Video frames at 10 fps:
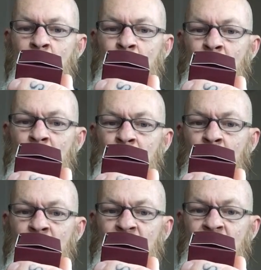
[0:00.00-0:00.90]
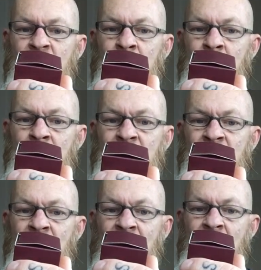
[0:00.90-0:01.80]
or blocked pores, just smooth
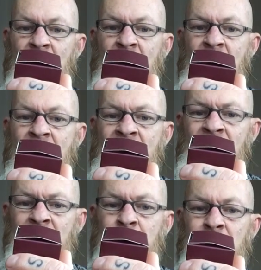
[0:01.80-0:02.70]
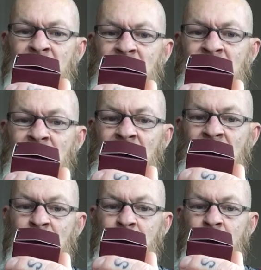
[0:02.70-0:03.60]
skin and beard
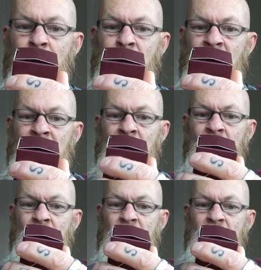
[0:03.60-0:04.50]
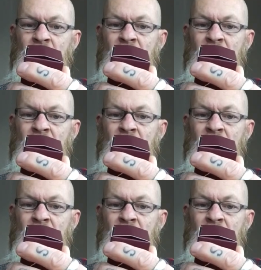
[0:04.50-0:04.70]
and properly good